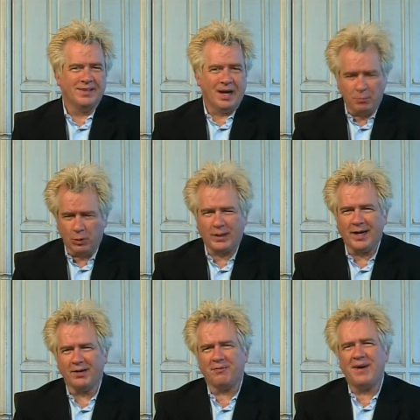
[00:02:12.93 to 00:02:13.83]
I'm Bill
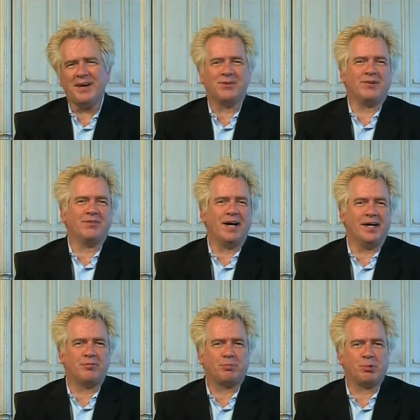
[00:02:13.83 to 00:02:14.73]
Keller, founder of
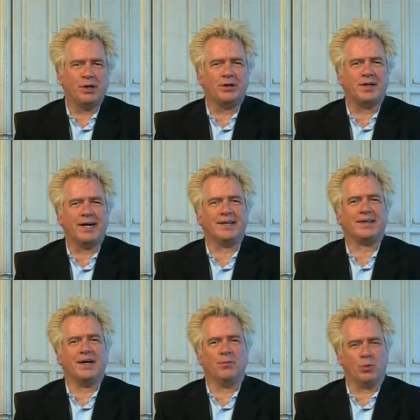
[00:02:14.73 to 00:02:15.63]
liveprayer.com,